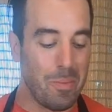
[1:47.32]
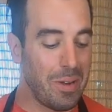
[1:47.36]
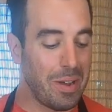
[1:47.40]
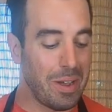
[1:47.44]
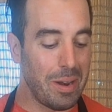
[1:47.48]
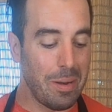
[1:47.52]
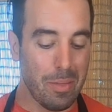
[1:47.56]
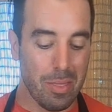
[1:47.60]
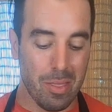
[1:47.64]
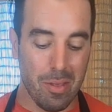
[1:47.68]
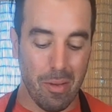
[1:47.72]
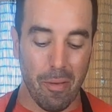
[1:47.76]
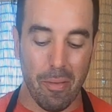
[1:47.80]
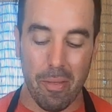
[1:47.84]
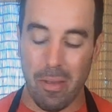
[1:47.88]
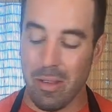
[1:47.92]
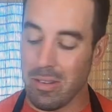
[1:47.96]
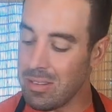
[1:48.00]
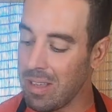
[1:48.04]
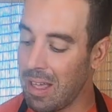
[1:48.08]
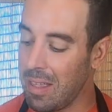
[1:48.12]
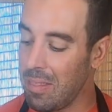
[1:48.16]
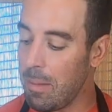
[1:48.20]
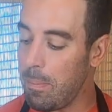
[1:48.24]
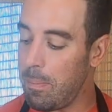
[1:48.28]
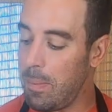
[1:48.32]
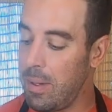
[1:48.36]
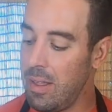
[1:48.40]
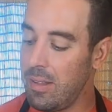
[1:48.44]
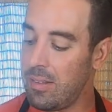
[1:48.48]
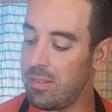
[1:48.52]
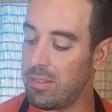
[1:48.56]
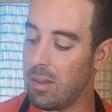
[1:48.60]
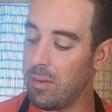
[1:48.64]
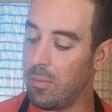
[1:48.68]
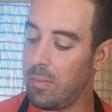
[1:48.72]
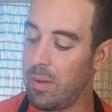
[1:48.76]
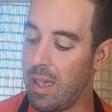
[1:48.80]
we're going to throw those on the
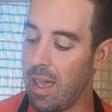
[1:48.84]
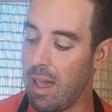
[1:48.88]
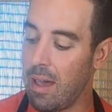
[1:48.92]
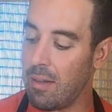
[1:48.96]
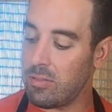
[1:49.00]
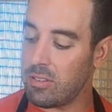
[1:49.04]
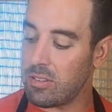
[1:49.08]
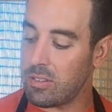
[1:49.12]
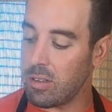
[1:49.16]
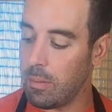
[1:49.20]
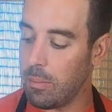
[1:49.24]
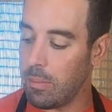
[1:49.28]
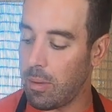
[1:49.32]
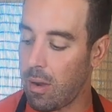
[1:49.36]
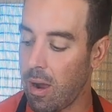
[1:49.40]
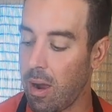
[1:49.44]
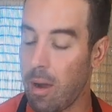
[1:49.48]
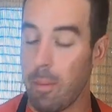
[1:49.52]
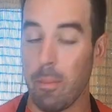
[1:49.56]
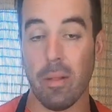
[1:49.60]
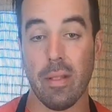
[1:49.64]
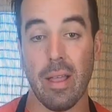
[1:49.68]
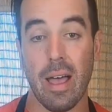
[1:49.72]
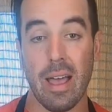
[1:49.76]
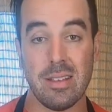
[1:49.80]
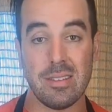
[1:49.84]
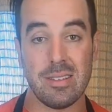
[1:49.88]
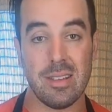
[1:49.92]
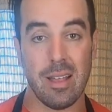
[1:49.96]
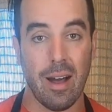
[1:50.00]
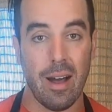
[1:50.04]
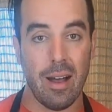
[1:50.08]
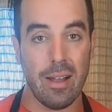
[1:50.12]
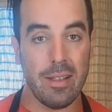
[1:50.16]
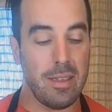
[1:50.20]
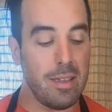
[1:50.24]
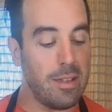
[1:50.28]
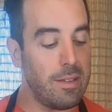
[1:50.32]
pizza. We have some caramelized
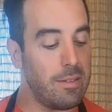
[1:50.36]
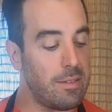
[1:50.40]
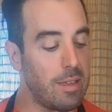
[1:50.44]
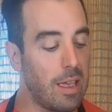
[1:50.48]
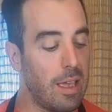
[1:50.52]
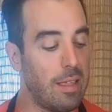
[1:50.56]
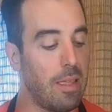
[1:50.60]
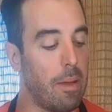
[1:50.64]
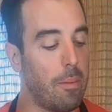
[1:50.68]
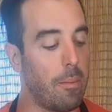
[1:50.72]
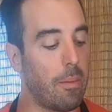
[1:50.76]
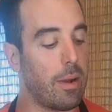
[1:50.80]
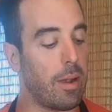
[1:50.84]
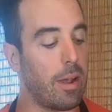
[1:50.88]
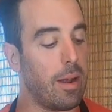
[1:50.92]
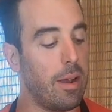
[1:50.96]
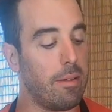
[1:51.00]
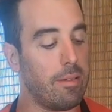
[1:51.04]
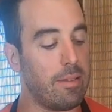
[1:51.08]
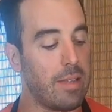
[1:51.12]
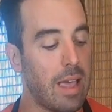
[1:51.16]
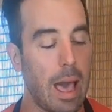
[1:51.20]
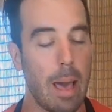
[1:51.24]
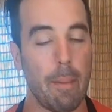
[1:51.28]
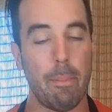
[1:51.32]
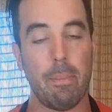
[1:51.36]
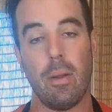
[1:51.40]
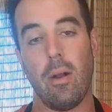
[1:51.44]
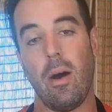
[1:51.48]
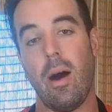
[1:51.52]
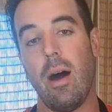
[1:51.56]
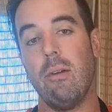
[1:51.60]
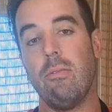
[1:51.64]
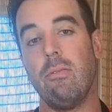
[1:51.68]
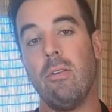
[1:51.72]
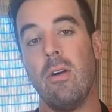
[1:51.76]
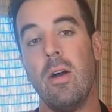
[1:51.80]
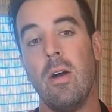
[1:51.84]
onions, and then we're going to top it
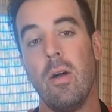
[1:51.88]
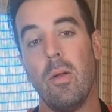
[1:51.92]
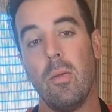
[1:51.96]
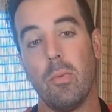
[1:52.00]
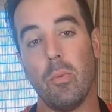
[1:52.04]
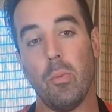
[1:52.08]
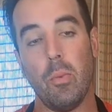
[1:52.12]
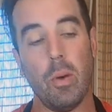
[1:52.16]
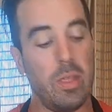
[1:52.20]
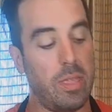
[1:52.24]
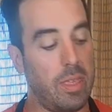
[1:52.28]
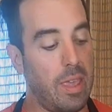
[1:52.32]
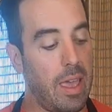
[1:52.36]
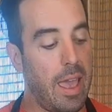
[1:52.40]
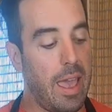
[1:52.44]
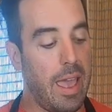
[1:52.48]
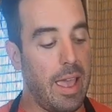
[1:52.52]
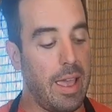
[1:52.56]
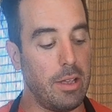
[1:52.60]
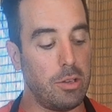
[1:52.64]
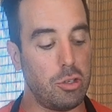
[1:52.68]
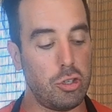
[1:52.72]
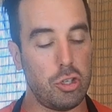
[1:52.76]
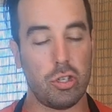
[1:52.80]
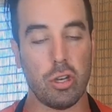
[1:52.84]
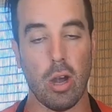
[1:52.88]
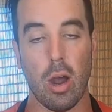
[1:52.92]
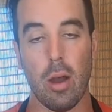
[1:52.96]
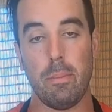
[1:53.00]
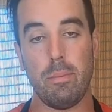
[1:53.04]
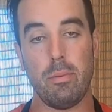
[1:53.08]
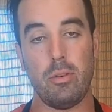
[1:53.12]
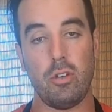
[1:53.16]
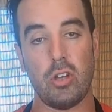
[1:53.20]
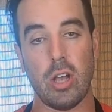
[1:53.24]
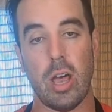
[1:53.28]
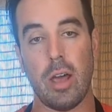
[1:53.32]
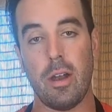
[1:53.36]
off with a
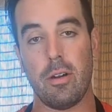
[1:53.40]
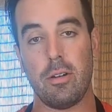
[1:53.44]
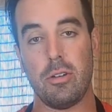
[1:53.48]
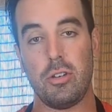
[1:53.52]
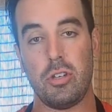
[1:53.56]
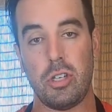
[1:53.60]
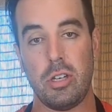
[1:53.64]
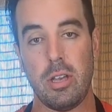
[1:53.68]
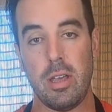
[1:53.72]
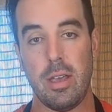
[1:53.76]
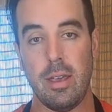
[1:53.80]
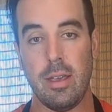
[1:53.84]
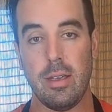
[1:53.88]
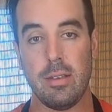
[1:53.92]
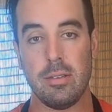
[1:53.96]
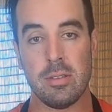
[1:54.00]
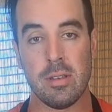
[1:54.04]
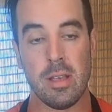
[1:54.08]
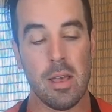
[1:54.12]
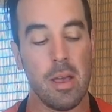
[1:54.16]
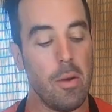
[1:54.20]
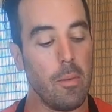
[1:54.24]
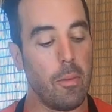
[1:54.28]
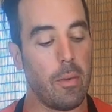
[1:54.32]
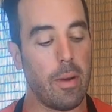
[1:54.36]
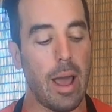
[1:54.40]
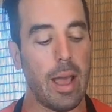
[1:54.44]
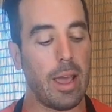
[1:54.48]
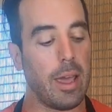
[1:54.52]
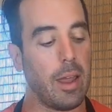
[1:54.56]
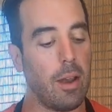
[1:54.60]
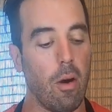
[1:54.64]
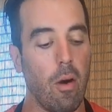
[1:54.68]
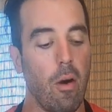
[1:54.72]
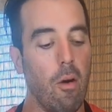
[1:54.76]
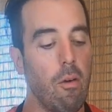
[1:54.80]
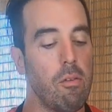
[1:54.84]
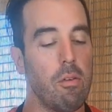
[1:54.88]
sharp cheddar cheese. We're not
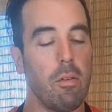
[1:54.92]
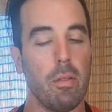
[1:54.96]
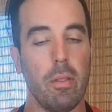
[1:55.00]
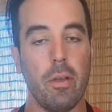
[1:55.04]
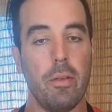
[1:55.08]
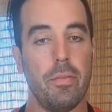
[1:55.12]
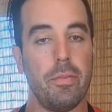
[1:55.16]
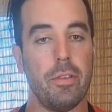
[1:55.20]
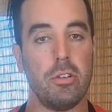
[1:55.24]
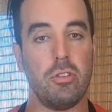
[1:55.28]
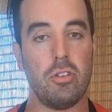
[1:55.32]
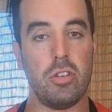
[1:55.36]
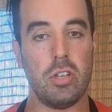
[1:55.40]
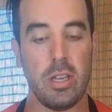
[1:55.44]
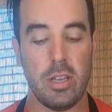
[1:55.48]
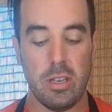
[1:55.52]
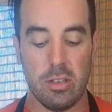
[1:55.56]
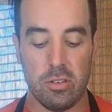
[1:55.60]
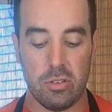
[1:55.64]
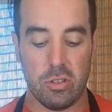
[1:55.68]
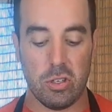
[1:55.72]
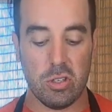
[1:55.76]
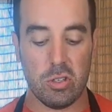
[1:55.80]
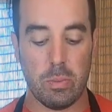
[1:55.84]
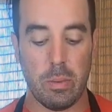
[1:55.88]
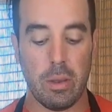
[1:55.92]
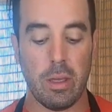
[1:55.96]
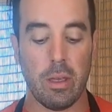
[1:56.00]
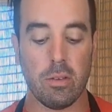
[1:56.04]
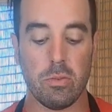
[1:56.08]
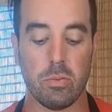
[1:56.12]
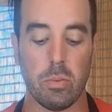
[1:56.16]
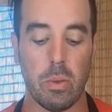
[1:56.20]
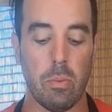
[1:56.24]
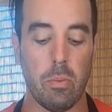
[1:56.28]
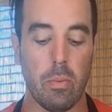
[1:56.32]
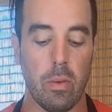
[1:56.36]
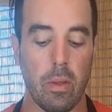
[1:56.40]
going to overload the cheese just
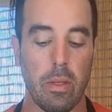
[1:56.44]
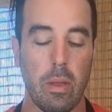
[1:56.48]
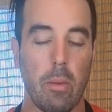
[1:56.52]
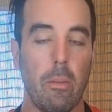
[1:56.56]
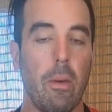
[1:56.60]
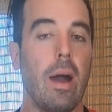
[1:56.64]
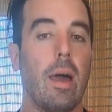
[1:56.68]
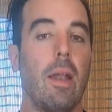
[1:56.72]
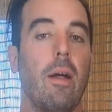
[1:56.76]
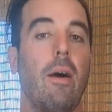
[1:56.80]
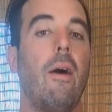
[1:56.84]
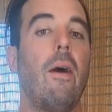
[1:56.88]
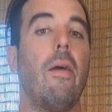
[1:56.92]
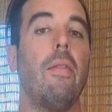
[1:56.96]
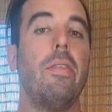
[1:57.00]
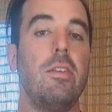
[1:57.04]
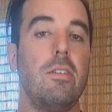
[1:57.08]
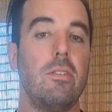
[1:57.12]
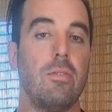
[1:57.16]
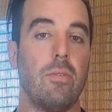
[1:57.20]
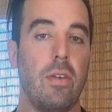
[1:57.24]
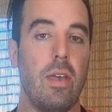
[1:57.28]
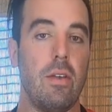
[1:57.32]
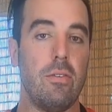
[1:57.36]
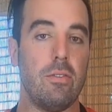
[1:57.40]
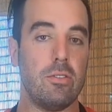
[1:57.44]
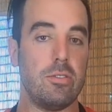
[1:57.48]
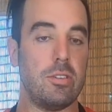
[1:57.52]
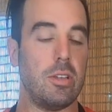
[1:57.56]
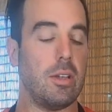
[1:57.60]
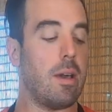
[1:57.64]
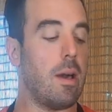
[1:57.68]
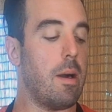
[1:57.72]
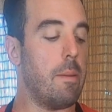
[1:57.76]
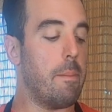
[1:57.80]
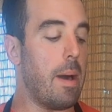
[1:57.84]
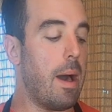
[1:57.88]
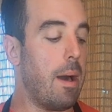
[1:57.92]
because we really want all these flavors
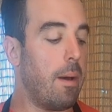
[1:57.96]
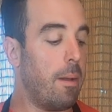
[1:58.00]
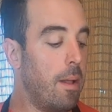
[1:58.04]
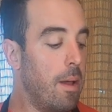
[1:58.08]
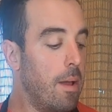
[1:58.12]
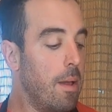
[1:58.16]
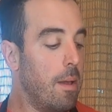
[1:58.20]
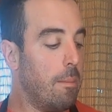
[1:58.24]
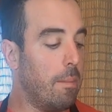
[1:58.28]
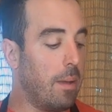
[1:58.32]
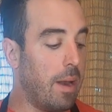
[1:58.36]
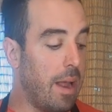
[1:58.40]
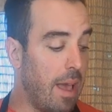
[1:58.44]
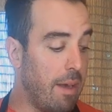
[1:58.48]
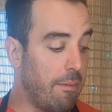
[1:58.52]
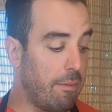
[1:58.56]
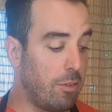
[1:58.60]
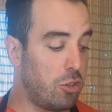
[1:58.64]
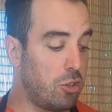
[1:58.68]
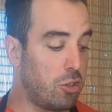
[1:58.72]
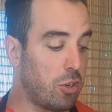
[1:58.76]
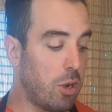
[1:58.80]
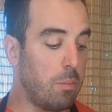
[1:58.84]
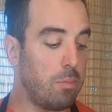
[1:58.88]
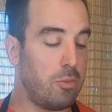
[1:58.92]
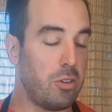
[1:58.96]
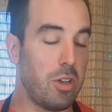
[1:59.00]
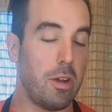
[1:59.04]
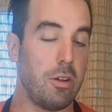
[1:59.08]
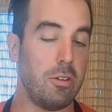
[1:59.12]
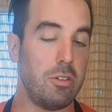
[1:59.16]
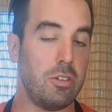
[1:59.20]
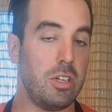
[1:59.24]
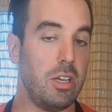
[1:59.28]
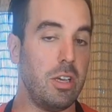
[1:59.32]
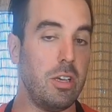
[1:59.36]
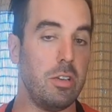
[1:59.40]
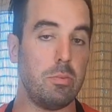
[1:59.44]
to come out, but I have a sharp
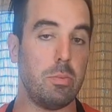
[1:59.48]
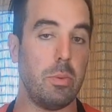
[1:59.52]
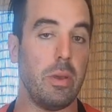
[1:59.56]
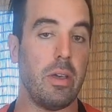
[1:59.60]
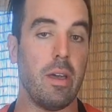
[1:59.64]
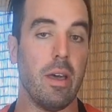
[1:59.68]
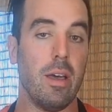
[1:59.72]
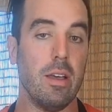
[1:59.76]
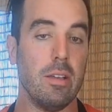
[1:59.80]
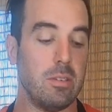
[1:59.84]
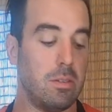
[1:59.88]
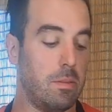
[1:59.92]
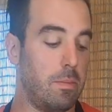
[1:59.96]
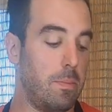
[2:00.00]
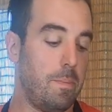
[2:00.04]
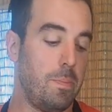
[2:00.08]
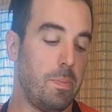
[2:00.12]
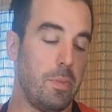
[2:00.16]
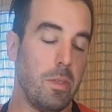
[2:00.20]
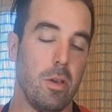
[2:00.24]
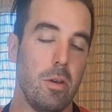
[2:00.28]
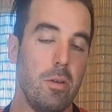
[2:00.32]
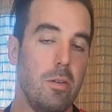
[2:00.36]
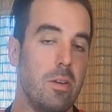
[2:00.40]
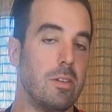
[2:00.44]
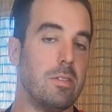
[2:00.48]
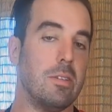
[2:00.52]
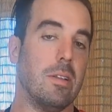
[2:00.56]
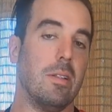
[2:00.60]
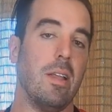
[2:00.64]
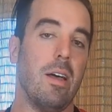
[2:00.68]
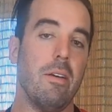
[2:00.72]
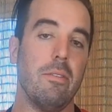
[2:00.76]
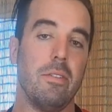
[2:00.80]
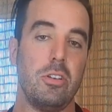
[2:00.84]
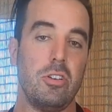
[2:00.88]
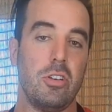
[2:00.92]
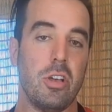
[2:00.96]
cheddar cheese because who doesn't
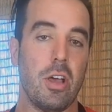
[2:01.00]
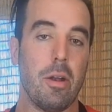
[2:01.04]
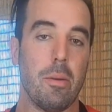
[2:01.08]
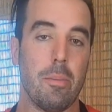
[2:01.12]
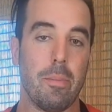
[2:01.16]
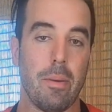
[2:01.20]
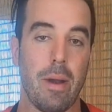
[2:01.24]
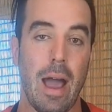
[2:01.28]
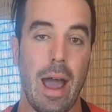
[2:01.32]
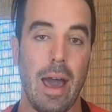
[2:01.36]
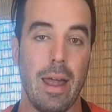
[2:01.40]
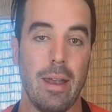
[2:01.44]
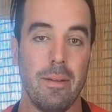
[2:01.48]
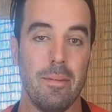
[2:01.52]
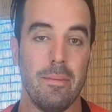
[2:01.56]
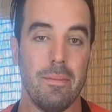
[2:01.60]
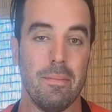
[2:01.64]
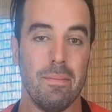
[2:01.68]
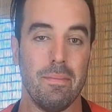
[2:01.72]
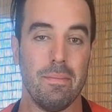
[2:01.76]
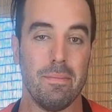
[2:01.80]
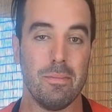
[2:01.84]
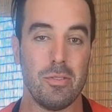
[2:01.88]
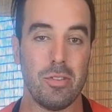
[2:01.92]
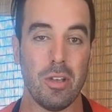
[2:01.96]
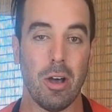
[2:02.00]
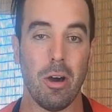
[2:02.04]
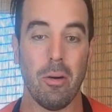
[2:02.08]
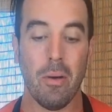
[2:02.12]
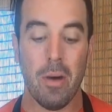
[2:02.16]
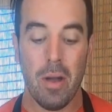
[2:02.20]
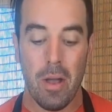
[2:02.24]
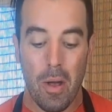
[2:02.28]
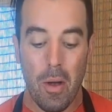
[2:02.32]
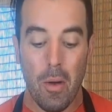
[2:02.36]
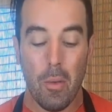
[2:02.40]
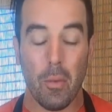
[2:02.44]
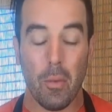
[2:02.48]
love a cheddar brat? So